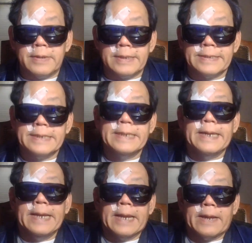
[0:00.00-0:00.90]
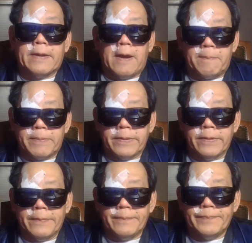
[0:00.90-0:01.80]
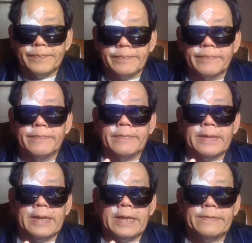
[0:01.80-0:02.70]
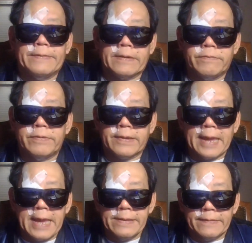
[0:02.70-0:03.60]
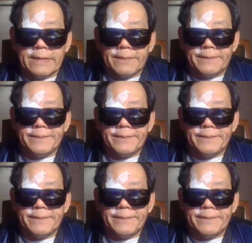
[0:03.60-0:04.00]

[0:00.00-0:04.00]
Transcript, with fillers: was copper and citric acid.